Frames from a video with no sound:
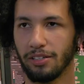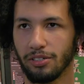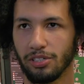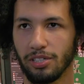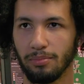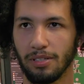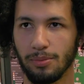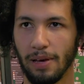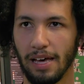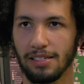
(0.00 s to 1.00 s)
internship
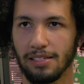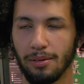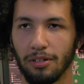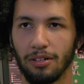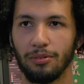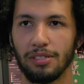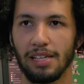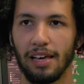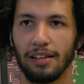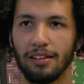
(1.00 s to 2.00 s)
this past summer was
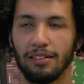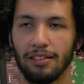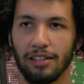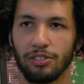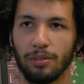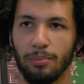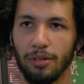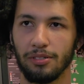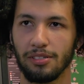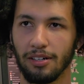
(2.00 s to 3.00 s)
at an electric
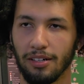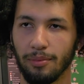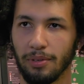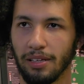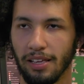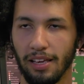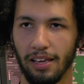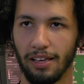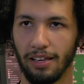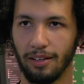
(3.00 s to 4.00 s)
boat startup,
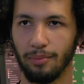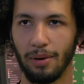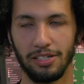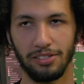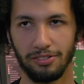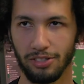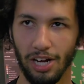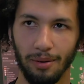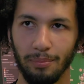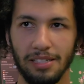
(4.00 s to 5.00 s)
and my
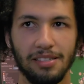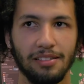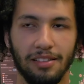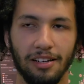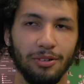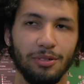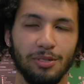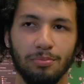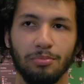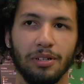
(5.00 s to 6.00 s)
job based there
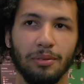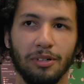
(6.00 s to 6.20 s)
was pretty